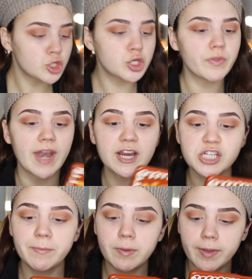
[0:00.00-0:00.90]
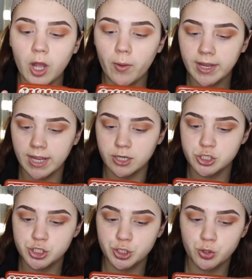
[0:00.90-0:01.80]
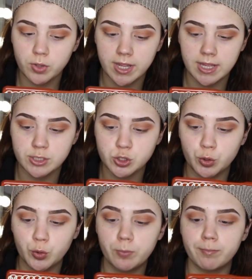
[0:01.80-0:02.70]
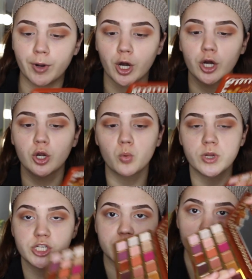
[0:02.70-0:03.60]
So the next shade I'm going to be going into is Ooh Burn, which